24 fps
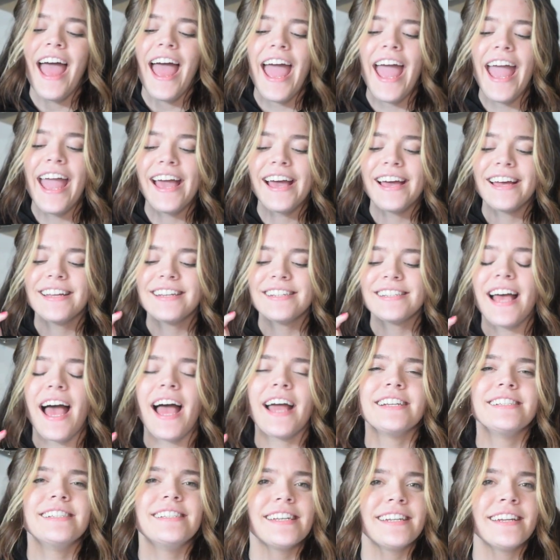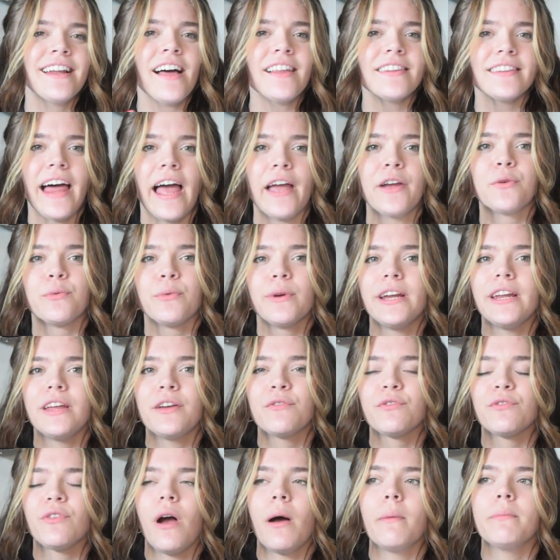and I did not like
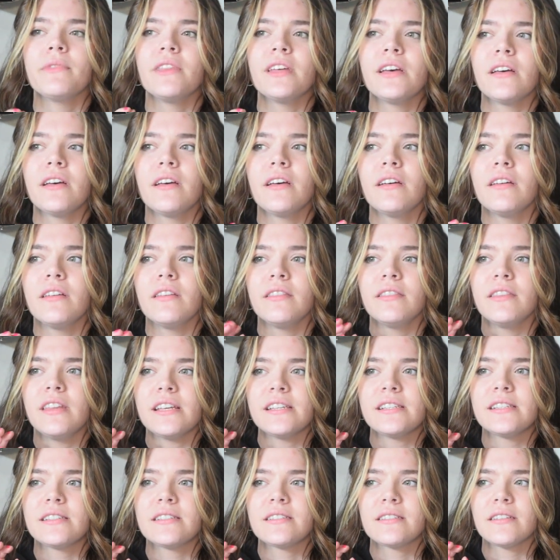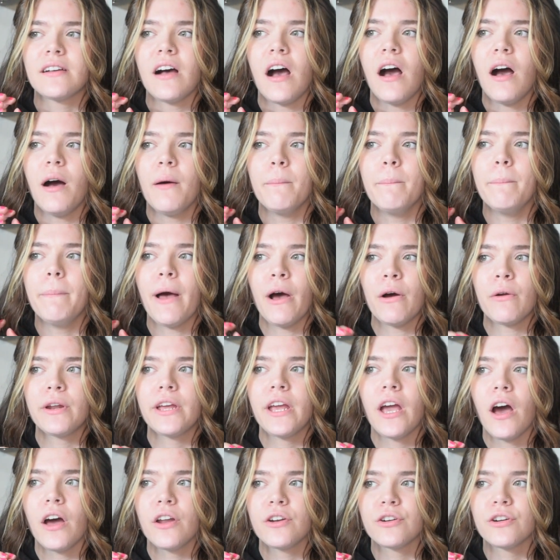reading from the this um,
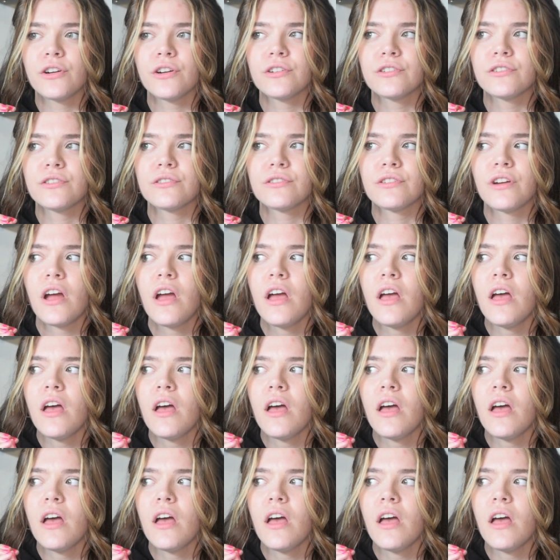bounty hunter